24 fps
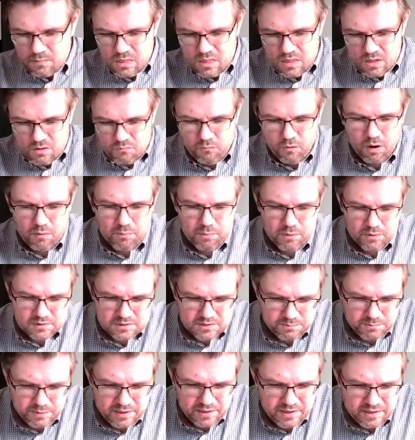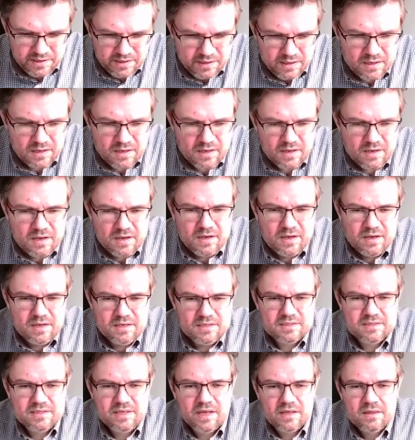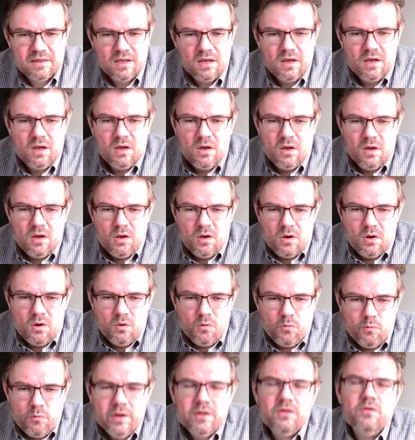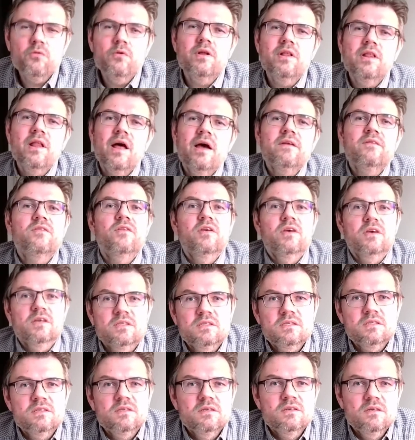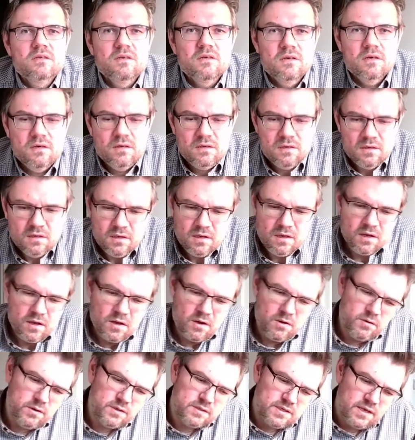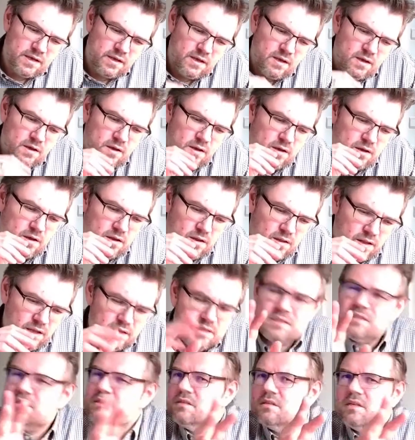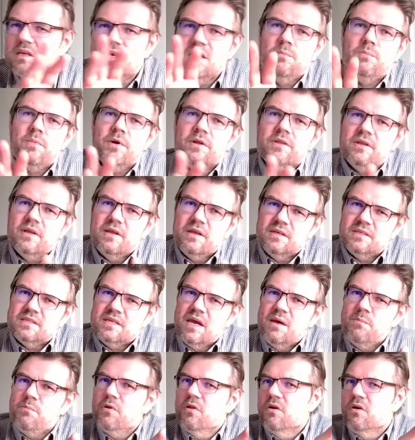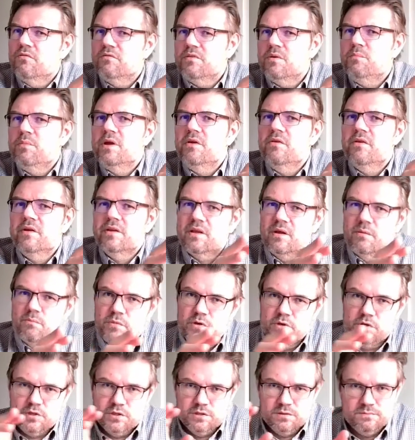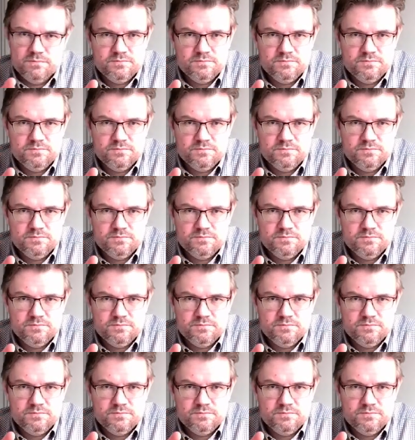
One possibility is that we do it like this. We say, let's keep at the example of the bearing temperature.